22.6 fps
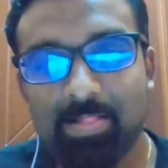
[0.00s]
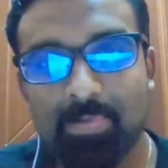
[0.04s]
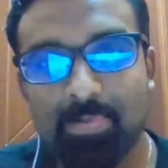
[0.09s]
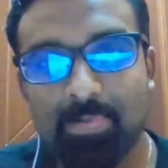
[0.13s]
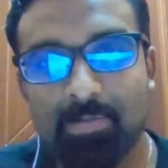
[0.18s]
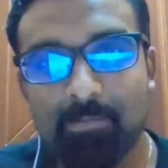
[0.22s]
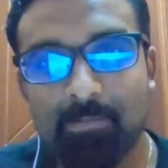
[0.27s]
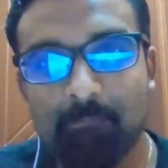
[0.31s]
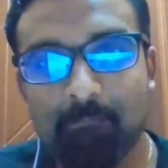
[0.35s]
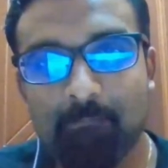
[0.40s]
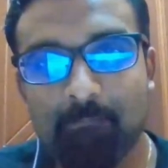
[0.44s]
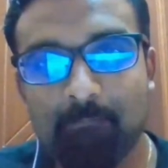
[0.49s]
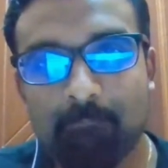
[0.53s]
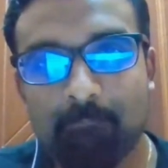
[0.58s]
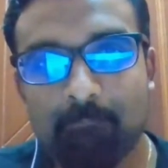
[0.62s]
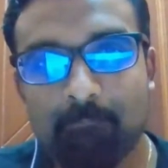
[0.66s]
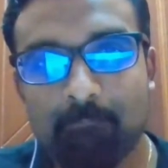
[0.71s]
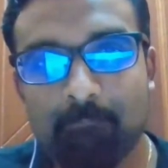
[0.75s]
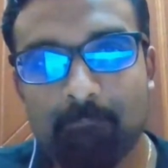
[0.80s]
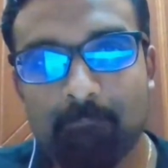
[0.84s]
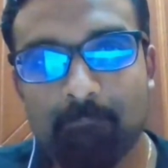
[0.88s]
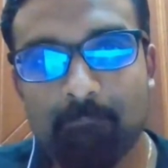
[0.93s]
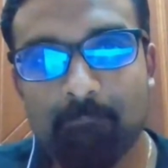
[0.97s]
Okay, Ms.
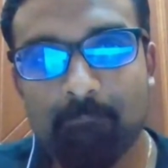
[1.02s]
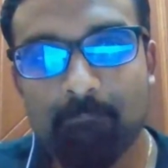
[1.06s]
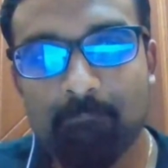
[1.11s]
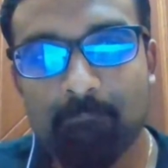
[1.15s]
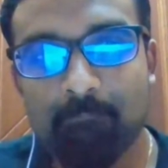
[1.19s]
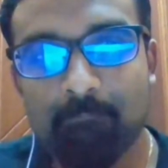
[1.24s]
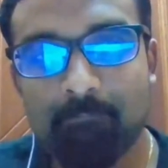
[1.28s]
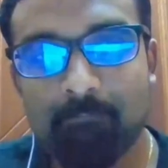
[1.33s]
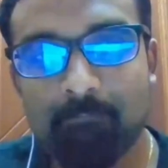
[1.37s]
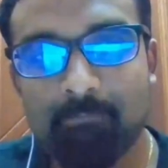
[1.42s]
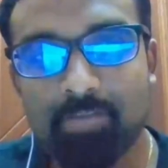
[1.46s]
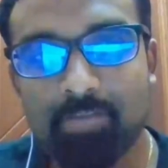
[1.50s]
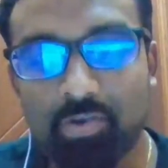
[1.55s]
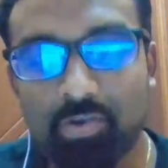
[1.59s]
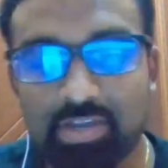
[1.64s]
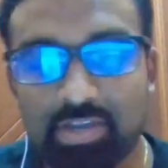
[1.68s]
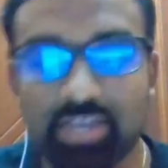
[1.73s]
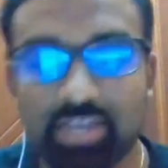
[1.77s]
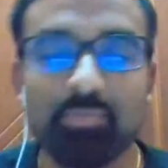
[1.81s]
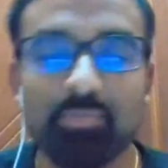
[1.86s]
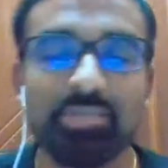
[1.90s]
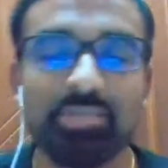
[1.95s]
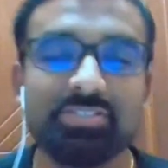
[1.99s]
Isha. Now, moving on.
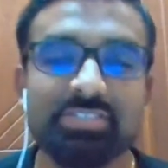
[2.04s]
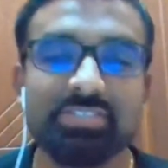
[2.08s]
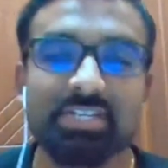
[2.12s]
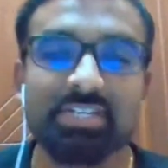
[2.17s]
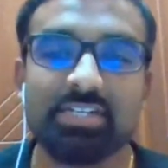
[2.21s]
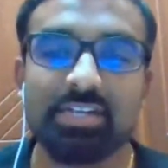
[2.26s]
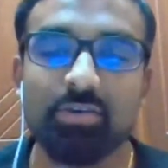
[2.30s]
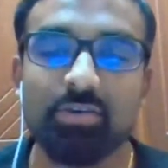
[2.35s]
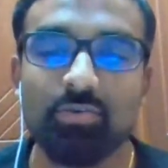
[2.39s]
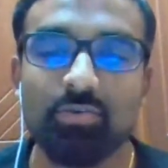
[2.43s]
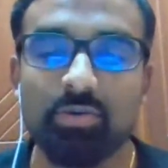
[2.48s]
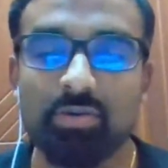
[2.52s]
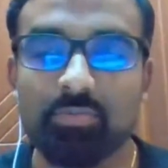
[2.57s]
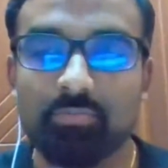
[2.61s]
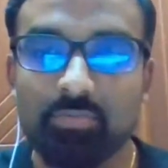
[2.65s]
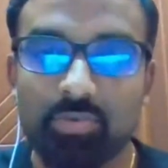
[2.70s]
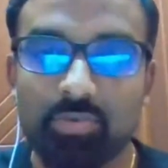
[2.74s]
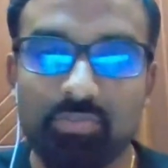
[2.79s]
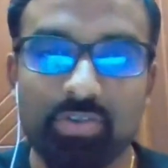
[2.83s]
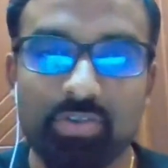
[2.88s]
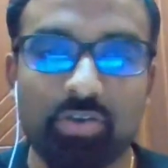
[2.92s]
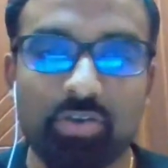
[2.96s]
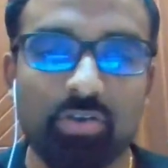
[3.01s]
What do
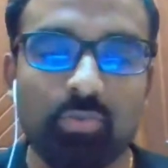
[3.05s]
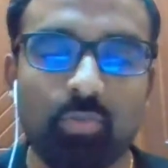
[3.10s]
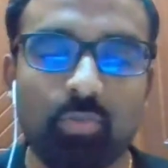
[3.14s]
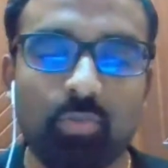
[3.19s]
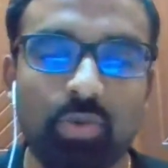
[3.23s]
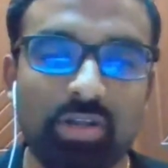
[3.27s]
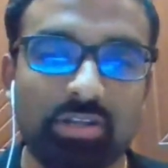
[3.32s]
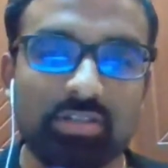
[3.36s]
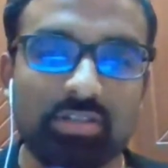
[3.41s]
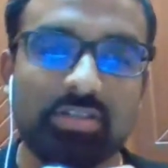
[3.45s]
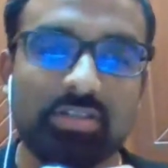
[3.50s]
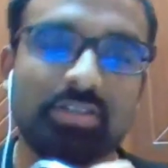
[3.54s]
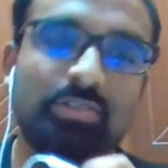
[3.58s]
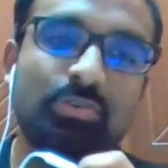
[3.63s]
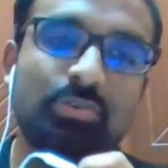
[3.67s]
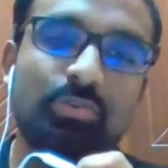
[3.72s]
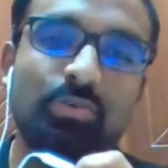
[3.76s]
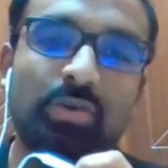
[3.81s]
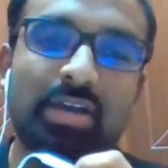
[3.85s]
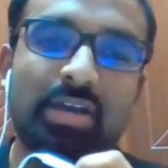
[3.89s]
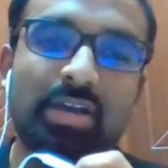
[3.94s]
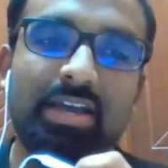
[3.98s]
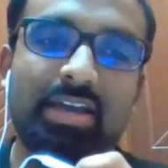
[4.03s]
those?
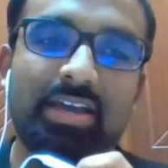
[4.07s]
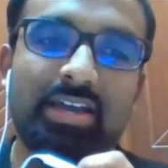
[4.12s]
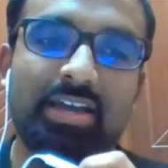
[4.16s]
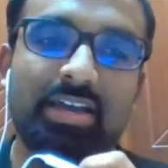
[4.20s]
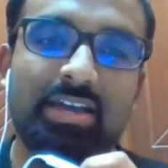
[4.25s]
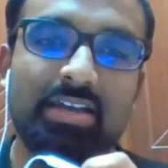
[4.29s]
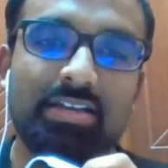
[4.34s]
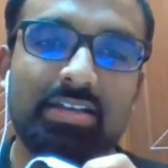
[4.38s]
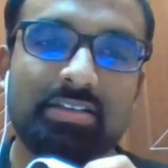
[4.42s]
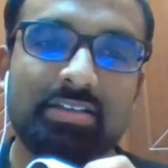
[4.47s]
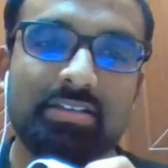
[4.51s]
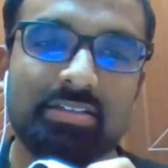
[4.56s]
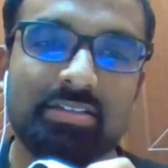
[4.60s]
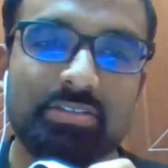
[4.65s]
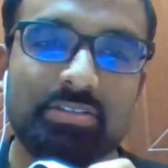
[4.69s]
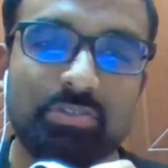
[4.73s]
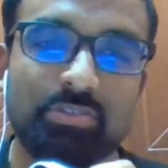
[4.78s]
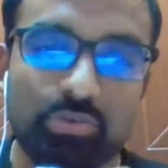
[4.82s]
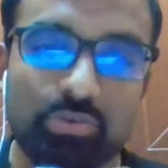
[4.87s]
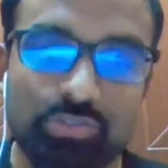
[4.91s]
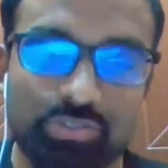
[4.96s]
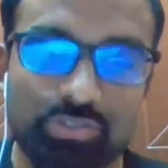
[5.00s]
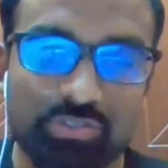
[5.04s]
Let's say a
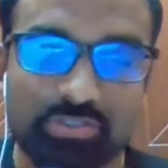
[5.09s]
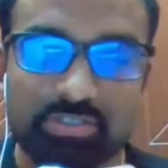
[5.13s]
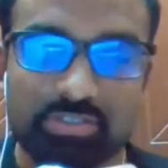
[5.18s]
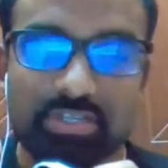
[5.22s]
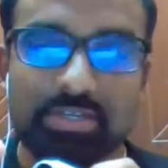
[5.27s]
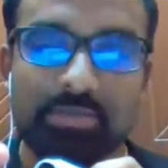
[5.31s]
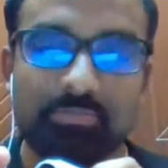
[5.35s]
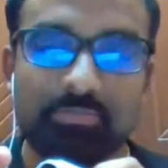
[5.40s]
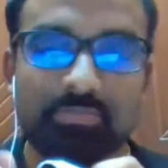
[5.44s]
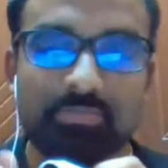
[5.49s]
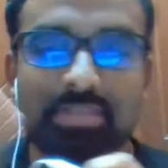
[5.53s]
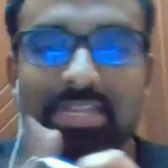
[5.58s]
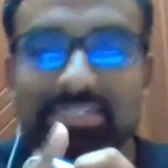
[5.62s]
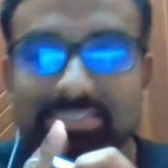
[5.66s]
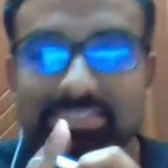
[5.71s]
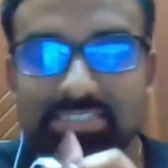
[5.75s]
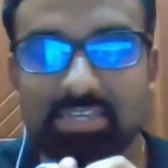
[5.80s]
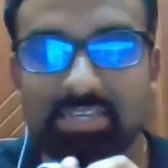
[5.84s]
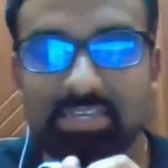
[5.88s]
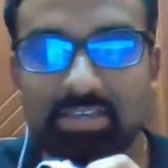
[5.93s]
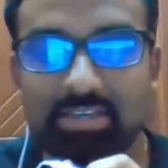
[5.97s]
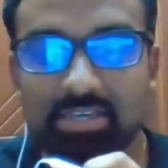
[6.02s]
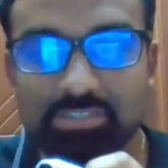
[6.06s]
student has completed
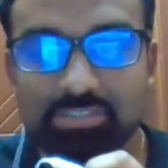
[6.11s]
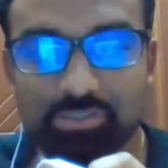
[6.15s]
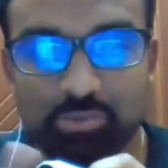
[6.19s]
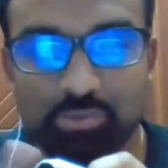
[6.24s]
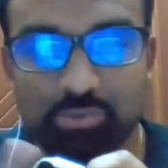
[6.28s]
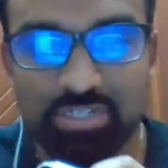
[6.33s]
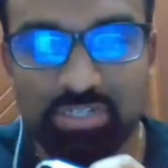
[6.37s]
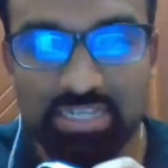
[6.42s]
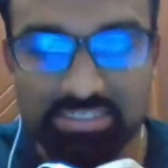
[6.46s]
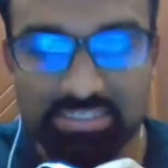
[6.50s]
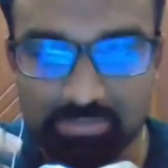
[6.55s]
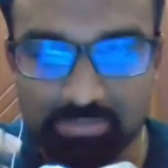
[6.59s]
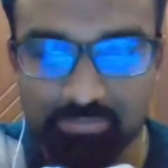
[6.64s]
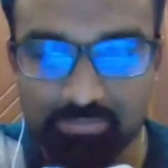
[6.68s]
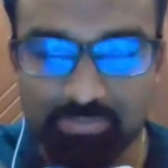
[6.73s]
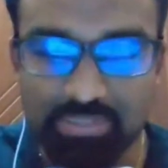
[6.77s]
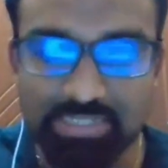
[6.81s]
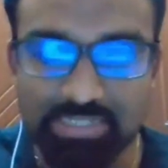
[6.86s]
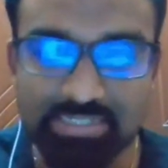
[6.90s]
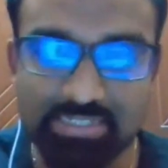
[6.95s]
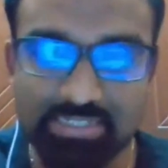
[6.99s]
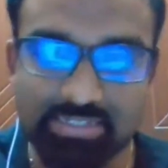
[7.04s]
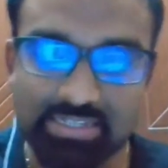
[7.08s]
his or her
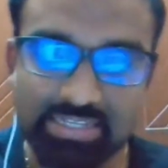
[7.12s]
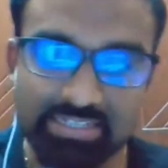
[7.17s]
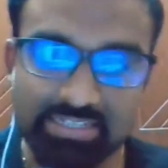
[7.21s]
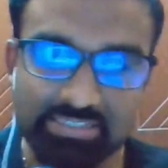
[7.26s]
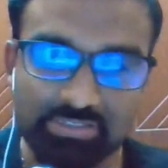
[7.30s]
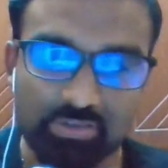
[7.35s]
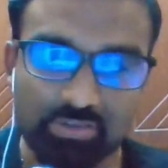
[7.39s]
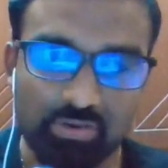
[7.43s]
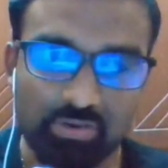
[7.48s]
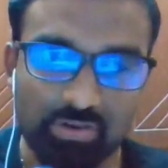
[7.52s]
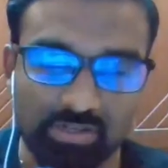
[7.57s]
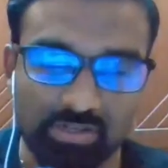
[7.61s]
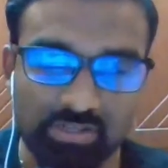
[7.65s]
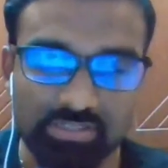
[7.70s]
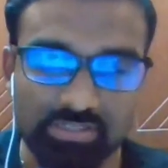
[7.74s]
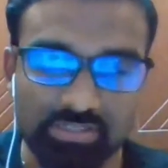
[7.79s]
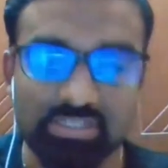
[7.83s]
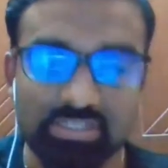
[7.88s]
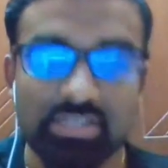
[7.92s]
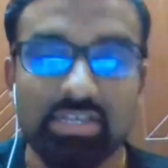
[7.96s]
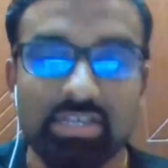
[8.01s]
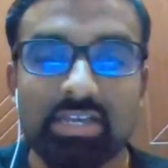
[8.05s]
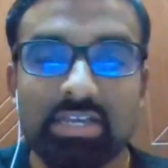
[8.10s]
degree,
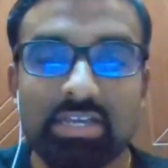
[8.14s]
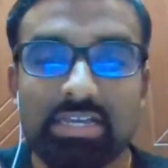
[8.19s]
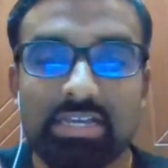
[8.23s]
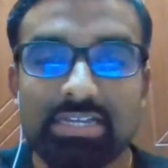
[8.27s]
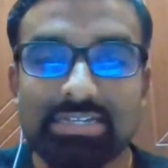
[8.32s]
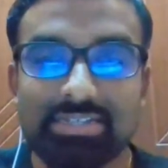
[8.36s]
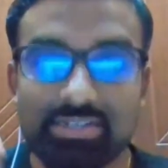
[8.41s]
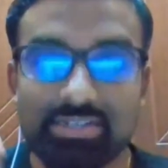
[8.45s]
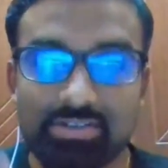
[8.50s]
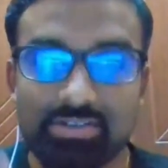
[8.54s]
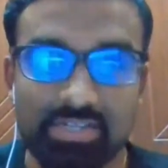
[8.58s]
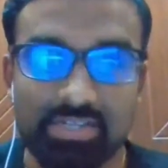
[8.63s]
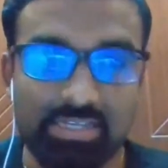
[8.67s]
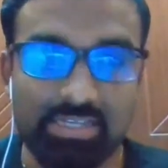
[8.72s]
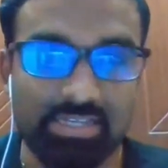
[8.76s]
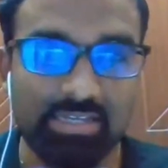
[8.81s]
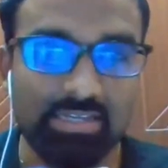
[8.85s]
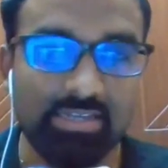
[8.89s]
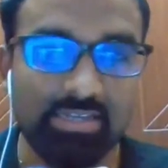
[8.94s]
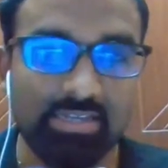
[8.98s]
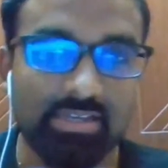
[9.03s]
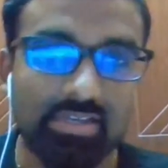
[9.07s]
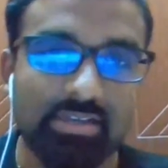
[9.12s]
a Bachelor of
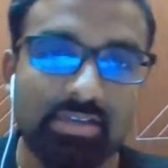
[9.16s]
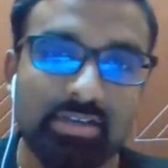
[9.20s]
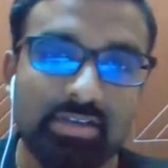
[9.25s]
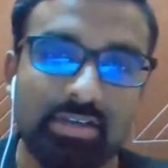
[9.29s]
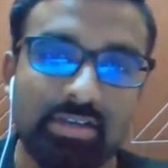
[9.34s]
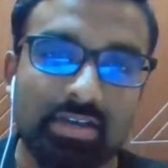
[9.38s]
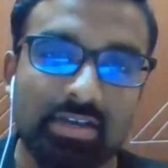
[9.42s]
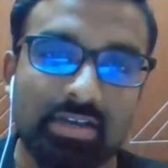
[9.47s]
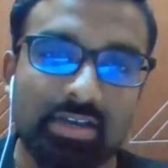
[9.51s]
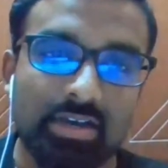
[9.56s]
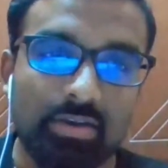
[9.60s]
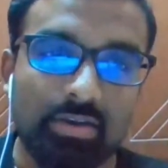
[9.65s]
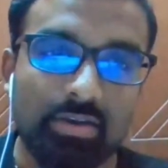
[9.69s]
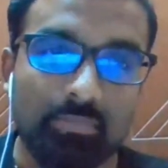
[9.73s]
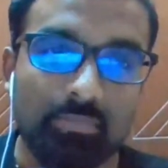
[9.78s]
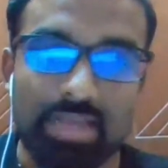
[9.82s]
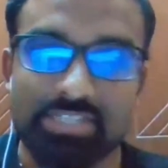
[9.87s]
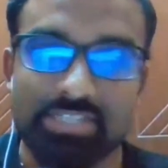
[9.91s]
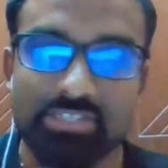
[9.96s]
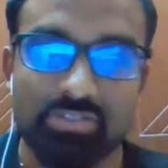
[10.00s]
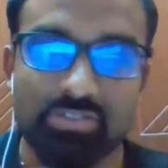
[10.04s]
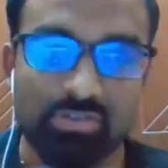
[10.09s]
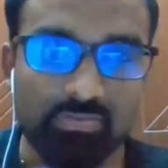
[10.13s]
Laws
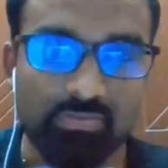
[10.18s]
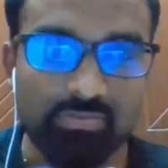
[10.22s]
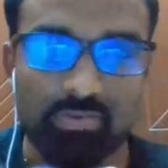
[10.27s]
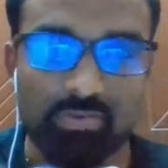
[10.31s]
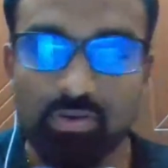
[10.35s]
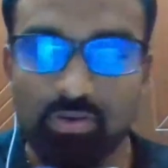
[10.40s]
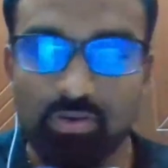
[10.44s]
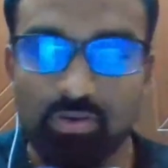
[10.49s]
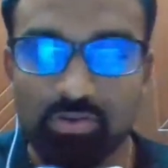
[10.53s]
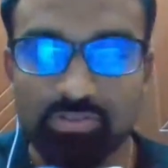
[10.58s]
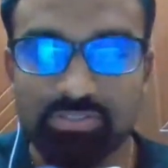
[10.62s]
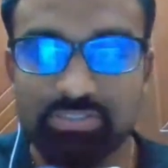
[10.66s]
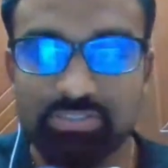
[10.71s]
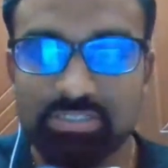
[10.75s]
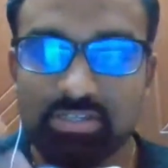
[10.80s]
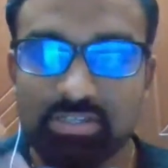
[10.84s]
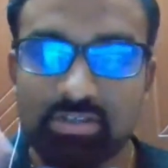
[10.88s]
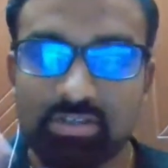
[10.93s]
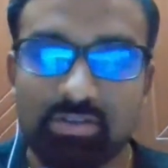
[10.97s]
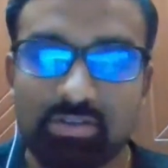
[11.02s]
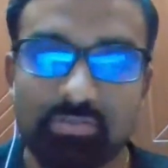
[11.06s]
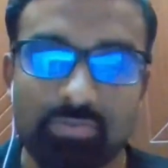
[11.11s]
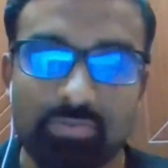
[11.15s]
from the local
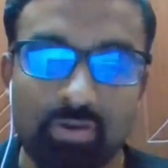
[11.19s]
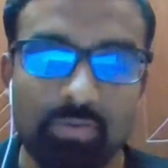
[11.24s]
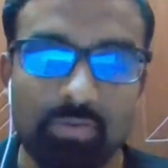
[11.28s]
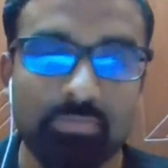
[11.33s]
university.